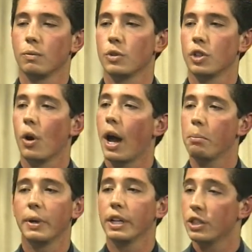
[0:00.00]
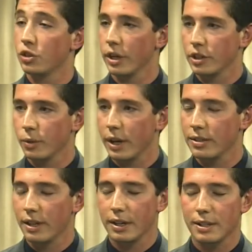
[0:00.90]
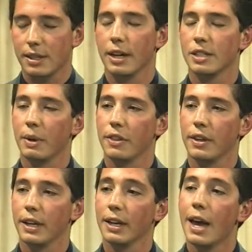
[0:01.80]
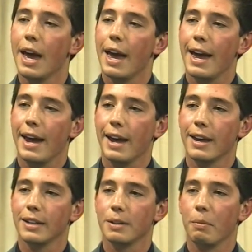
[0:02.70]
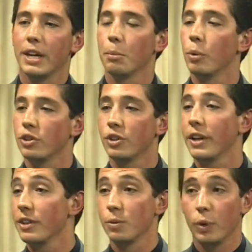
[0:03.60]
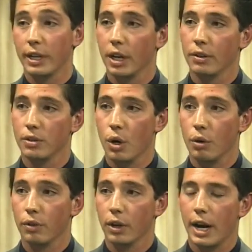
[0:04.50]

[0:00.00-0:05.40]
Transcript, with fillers: so I'm big into strengths quest. That is that is my thing, and my number one strength is winning others over.